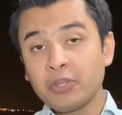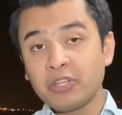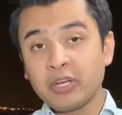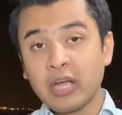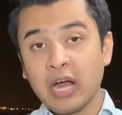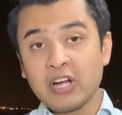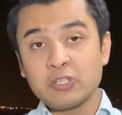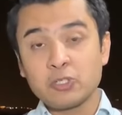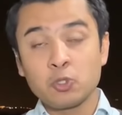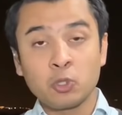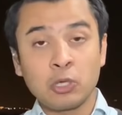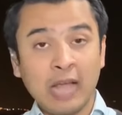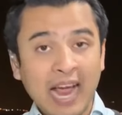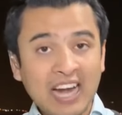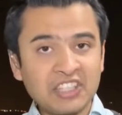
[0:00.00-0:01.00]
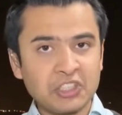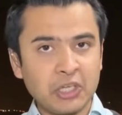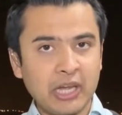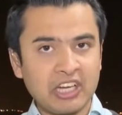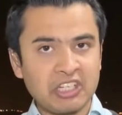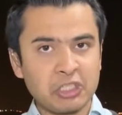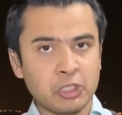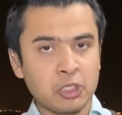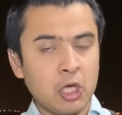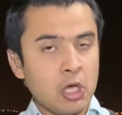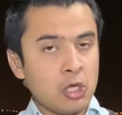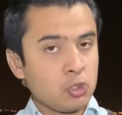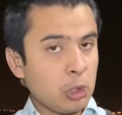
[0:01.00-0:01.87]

with regards to cash collection